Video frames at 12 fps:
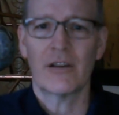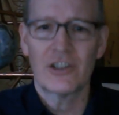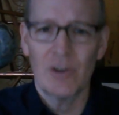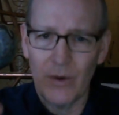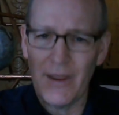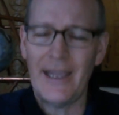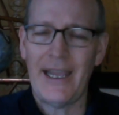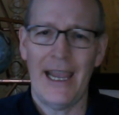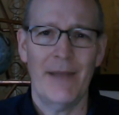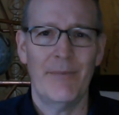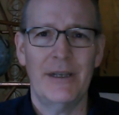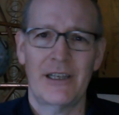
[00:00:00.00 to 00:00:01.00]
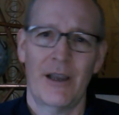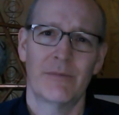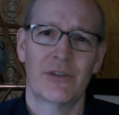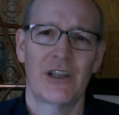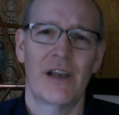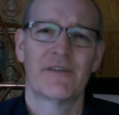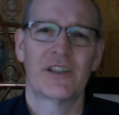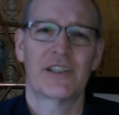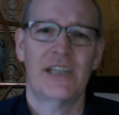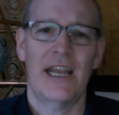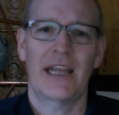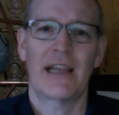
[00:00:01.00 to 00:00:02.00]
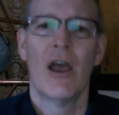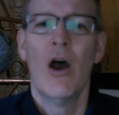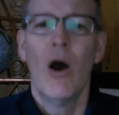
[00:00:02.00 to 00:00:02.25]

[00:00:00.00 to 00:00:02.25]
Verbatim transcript: So they can become self-sustaining